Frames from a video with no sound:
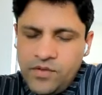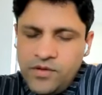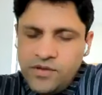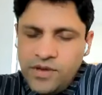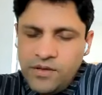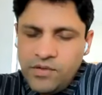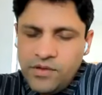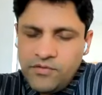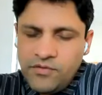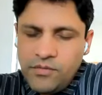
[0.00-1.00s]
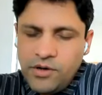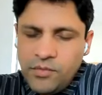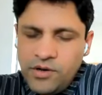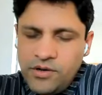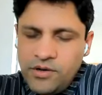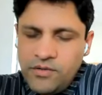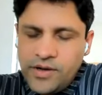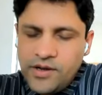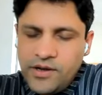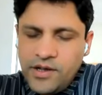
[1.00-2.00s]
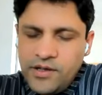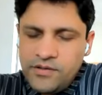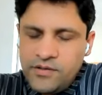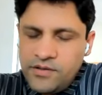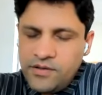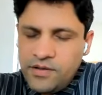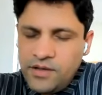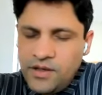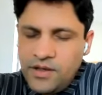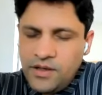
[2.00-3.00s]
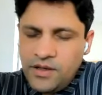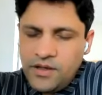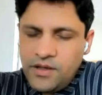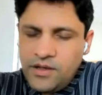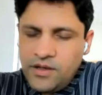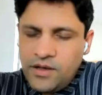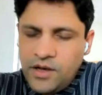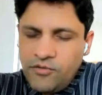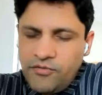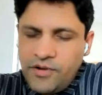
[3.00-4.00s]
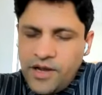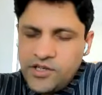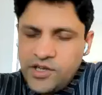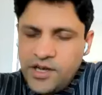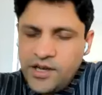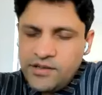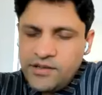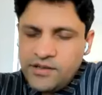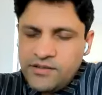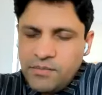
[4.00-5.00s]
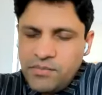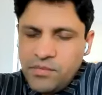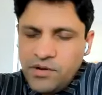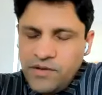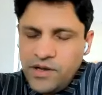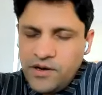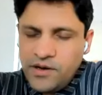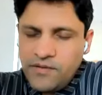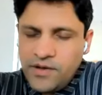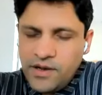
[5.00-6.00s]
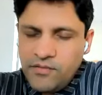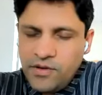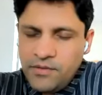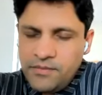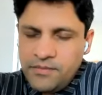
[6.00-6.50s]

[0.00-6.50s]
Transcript: So just stay with this for a moment. Recognize how fragile and susceptible we are at one level.